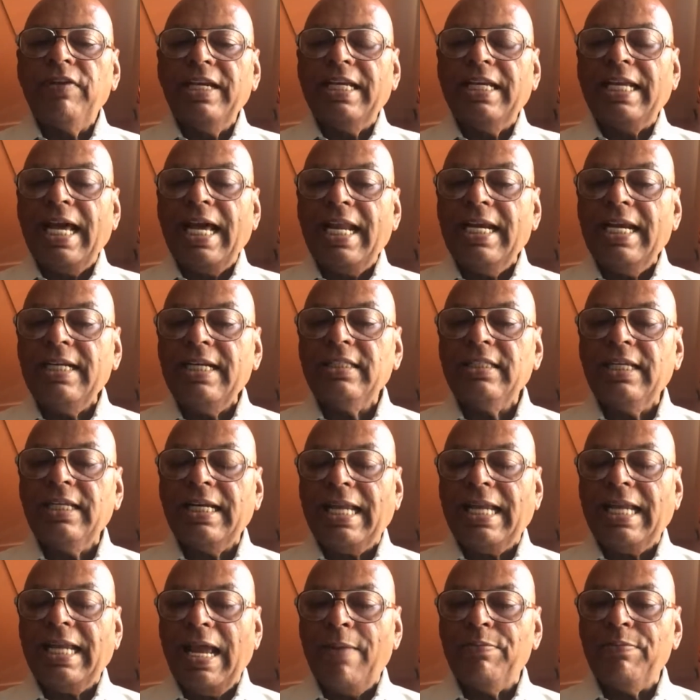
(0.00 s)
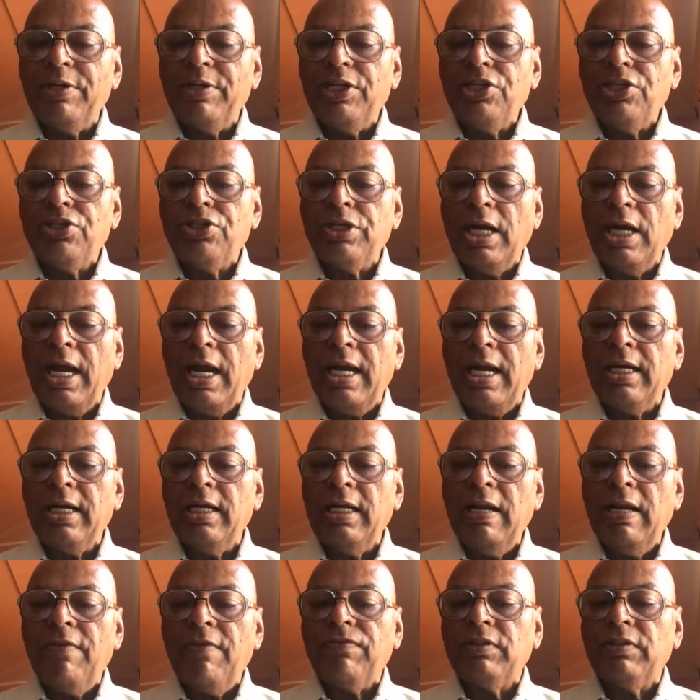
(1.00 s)
carried the cabbage and
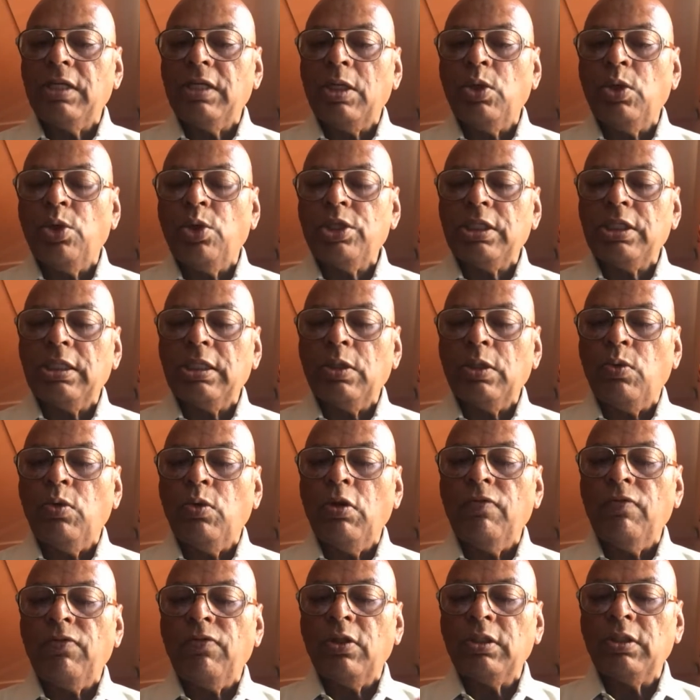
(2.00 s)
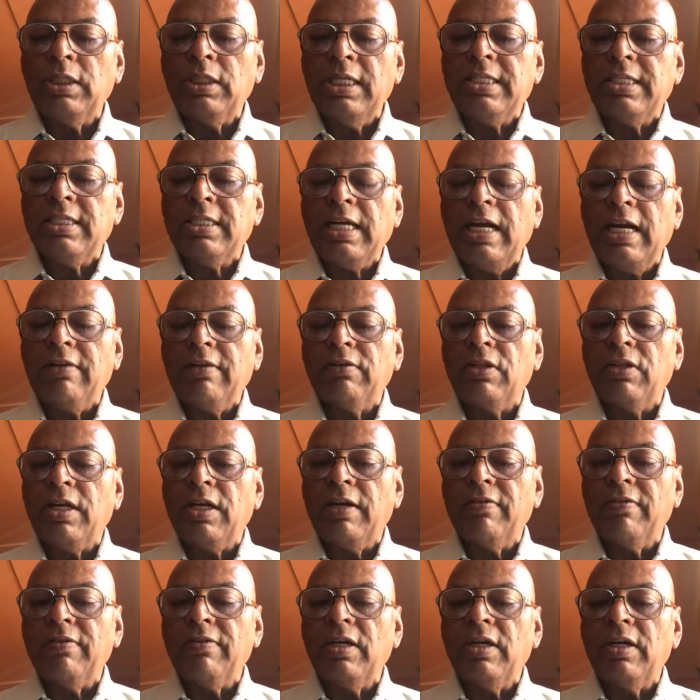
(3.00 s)
left the goat and the wolf on this side of the
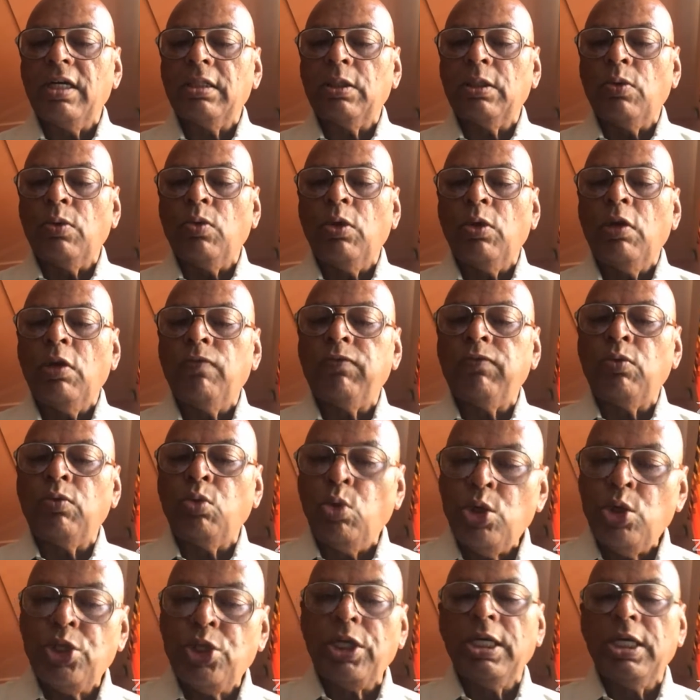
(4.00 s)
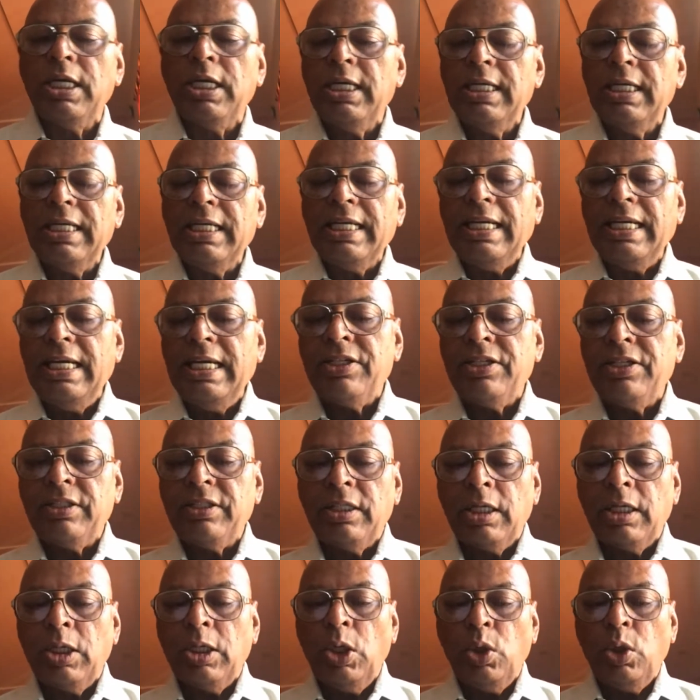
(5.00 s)
river, the wolf would eat
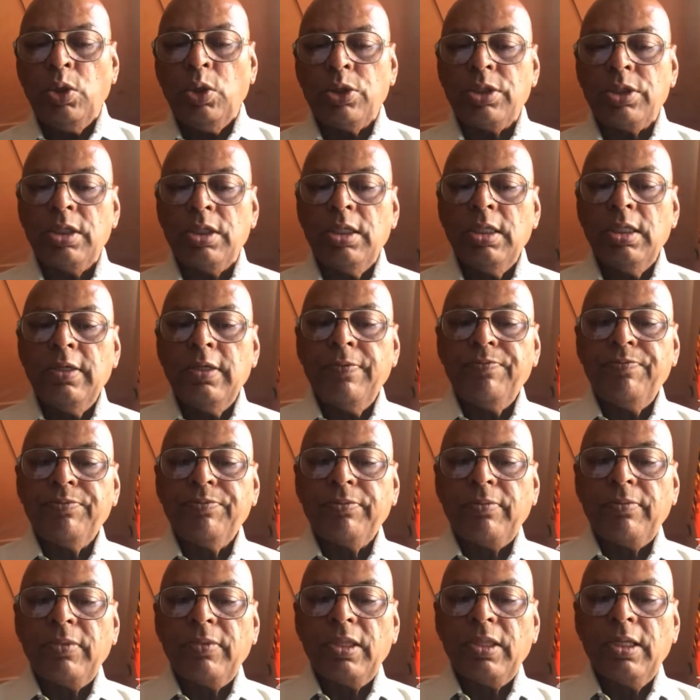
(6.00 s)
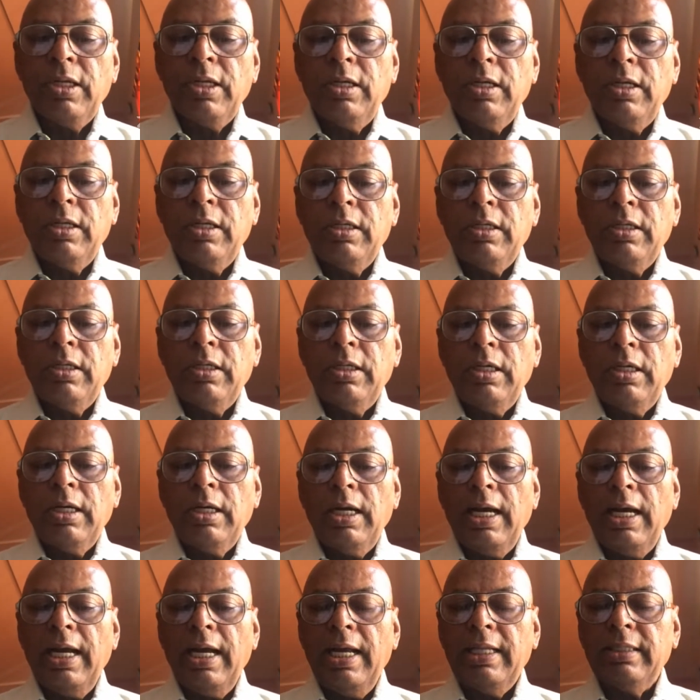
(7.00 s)
the goat.
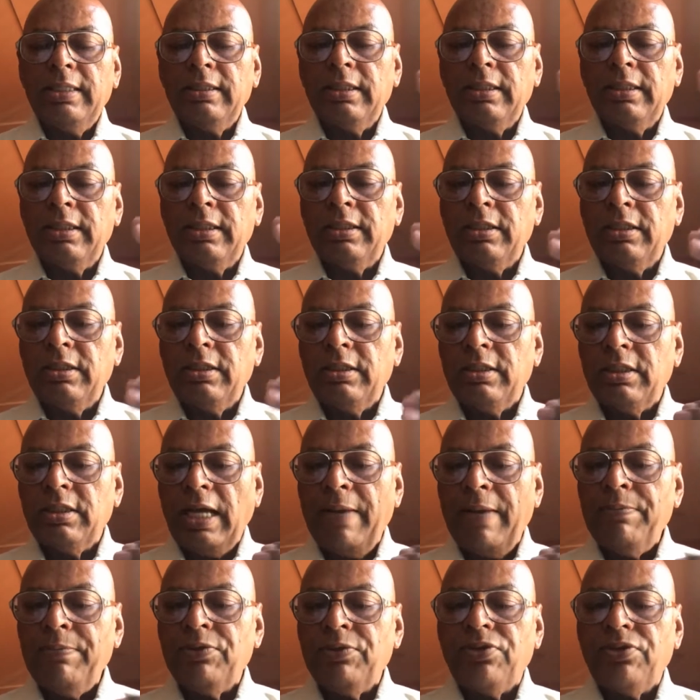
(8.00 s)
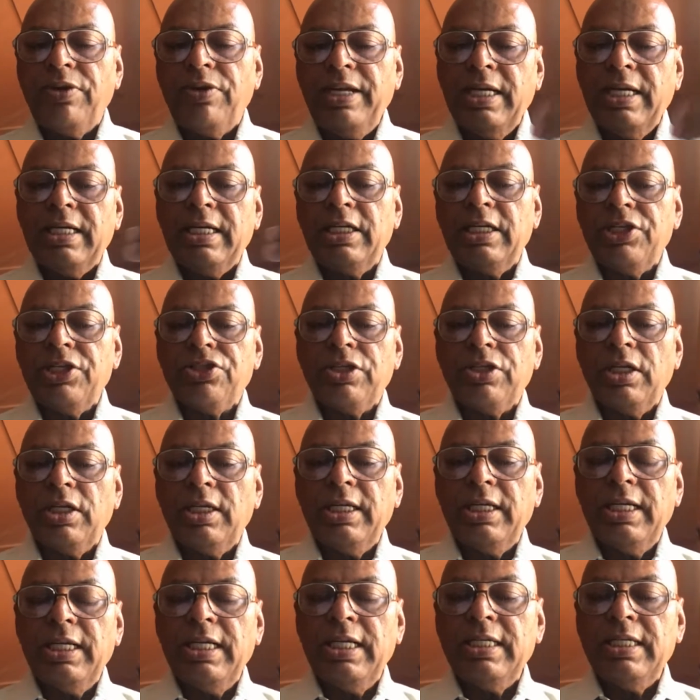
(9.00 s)
And type 3
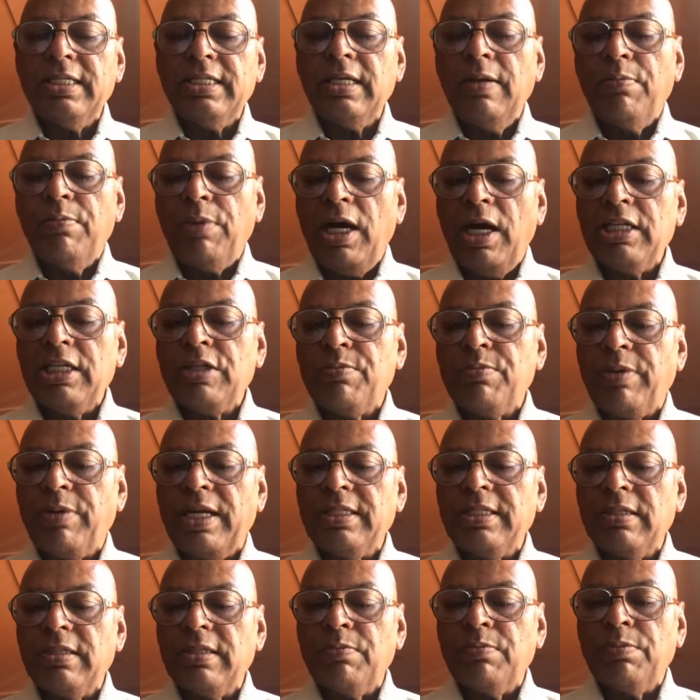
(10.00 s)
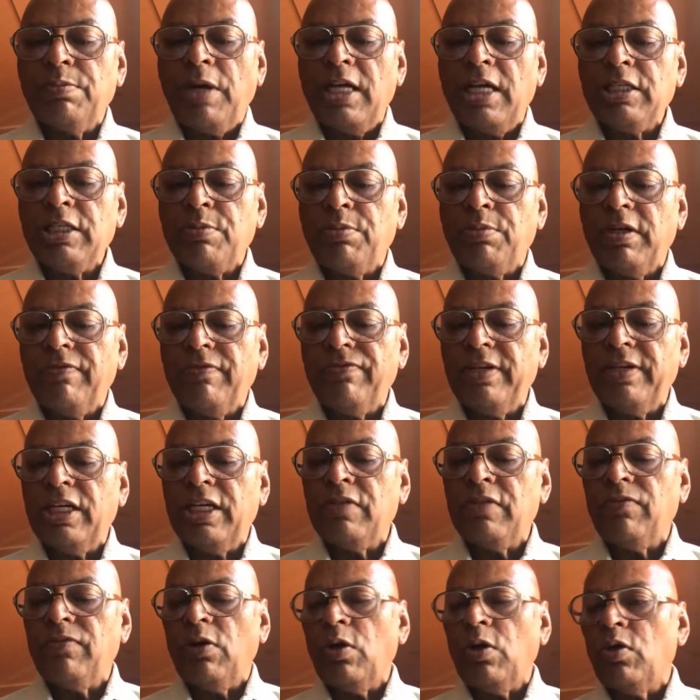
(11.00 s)
conditional is past
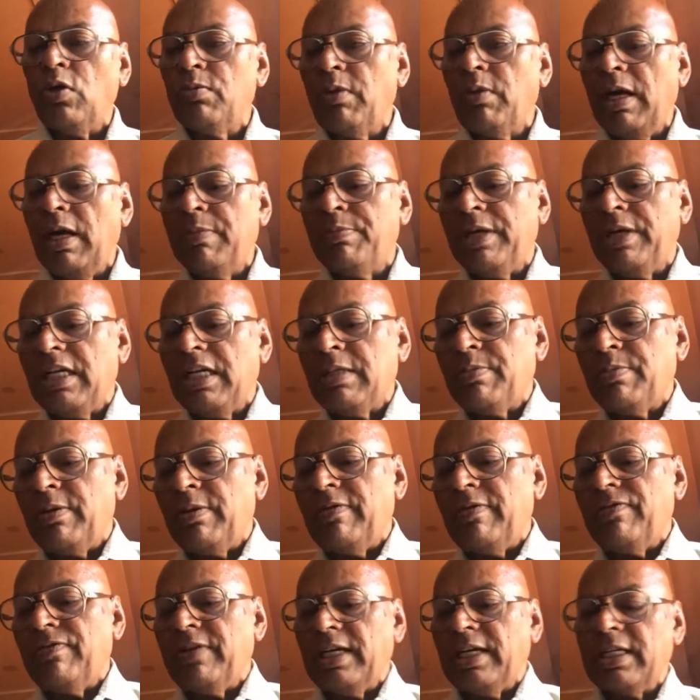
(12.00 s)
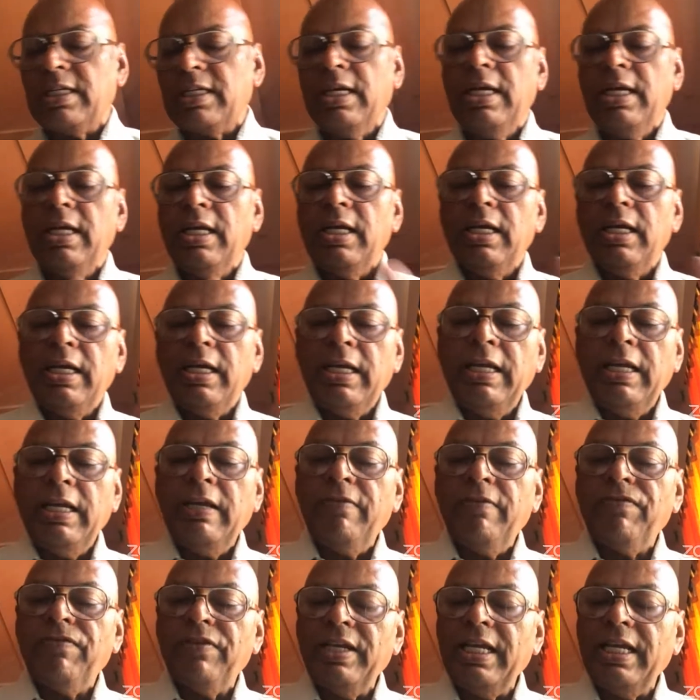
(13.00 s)
perfect followed by past perfect.
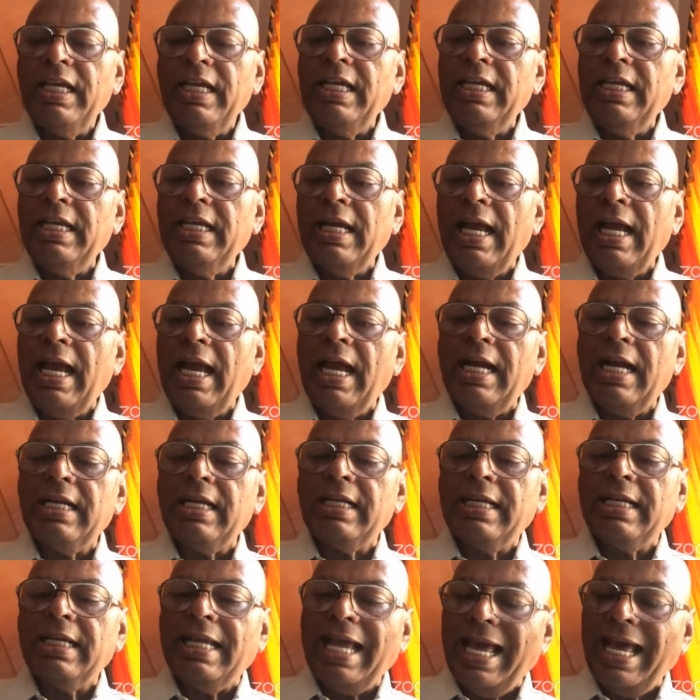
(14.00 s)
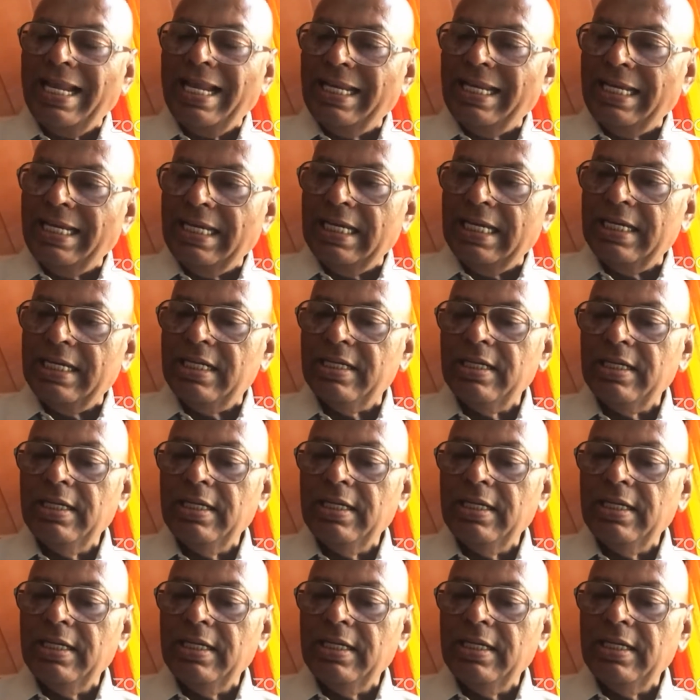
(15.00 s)
If he had carried